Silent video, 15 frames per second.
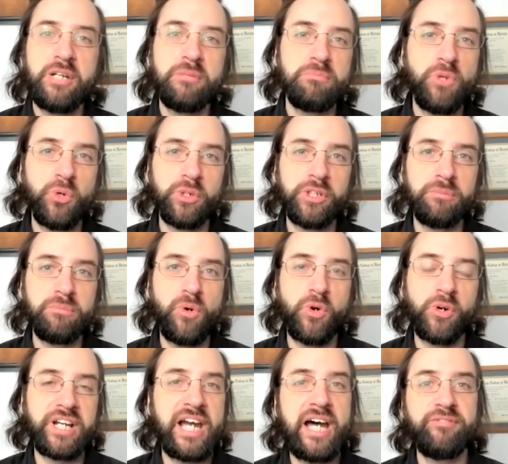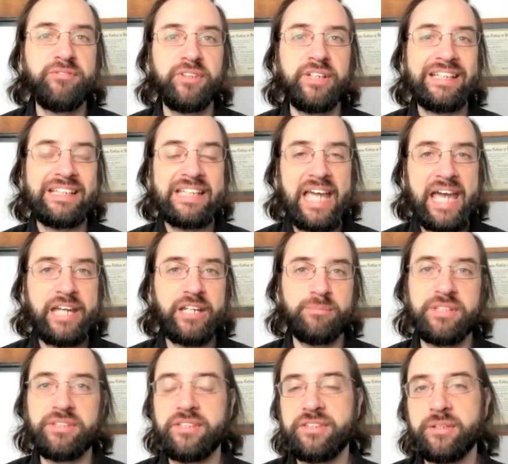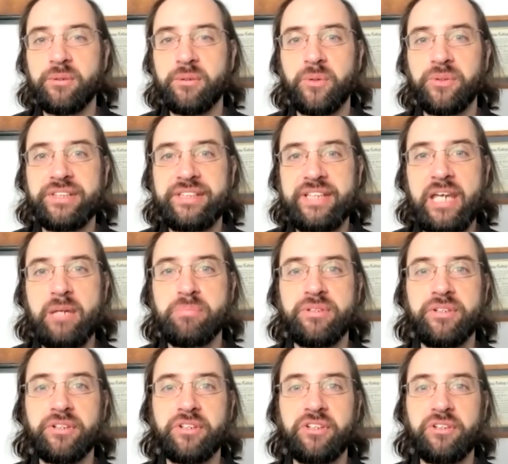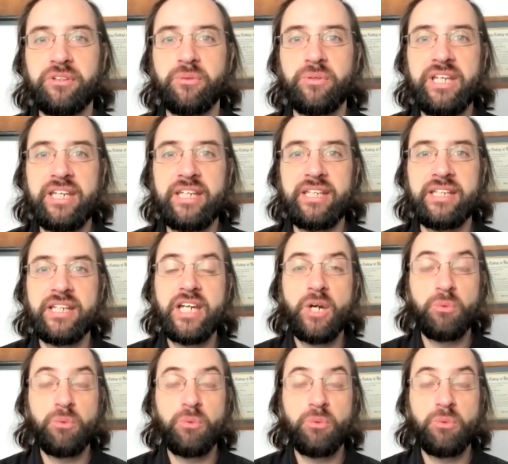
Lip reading: more and more confident and adamant that they're going to taper their QE,